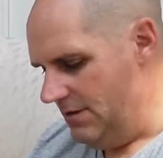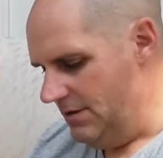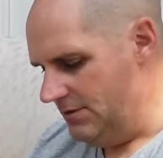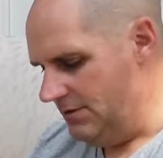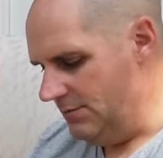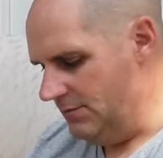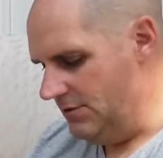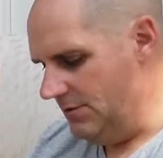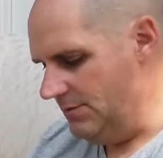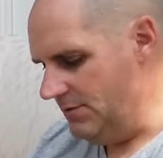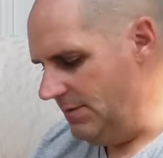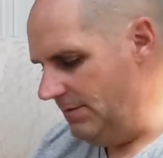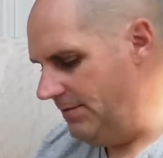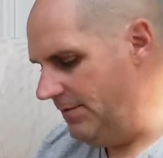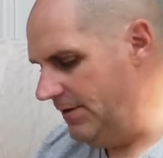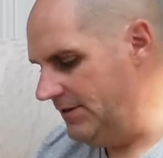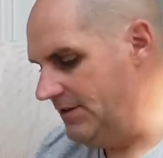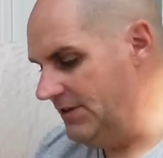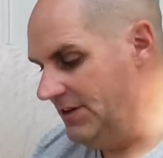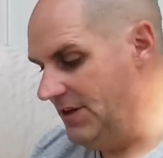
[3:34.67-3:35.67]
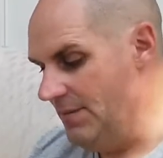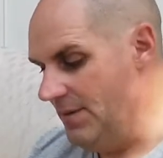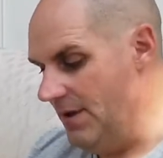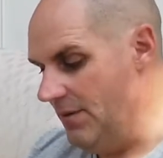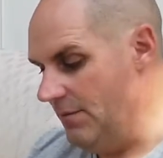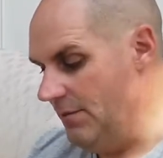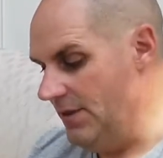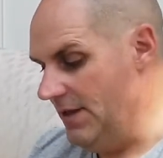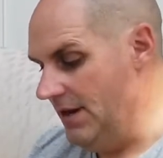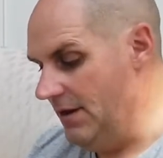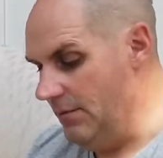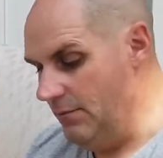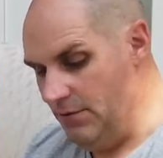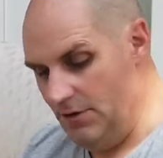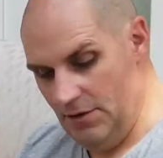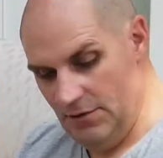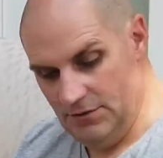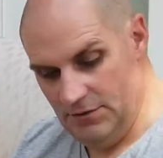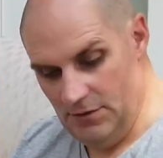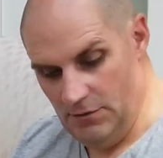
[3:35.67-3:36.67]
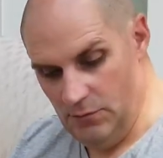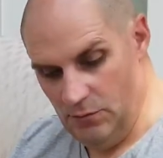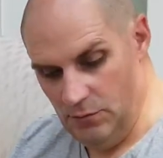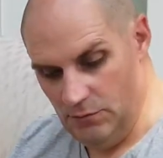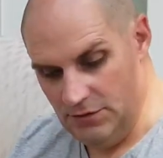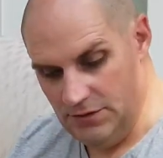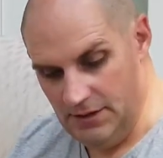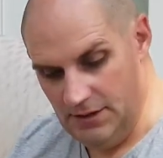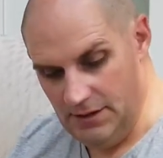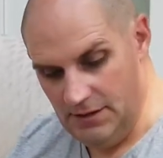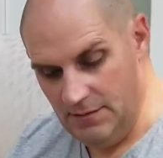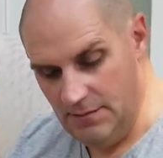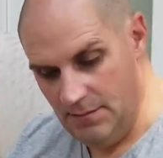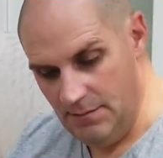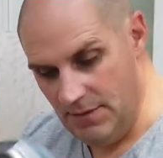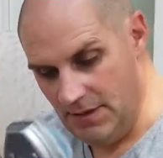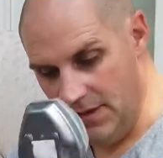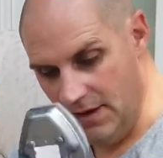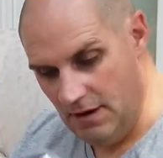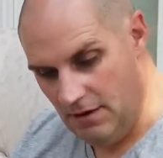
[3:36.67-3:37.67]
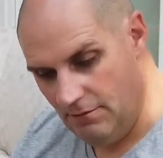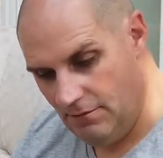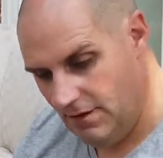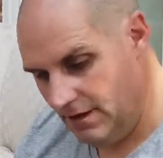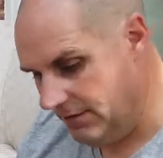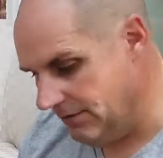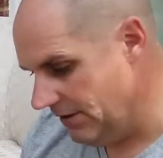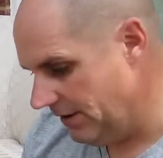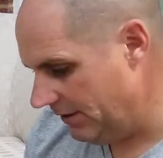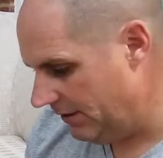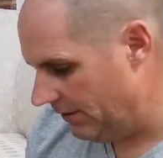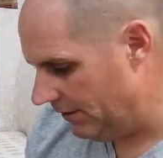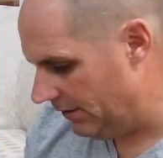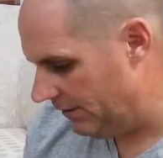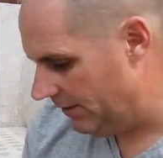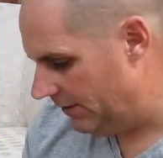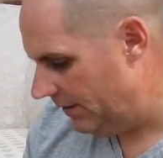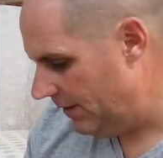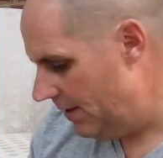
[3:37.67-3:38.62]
sometimes I'm fussing about with those in the water, but they are really good.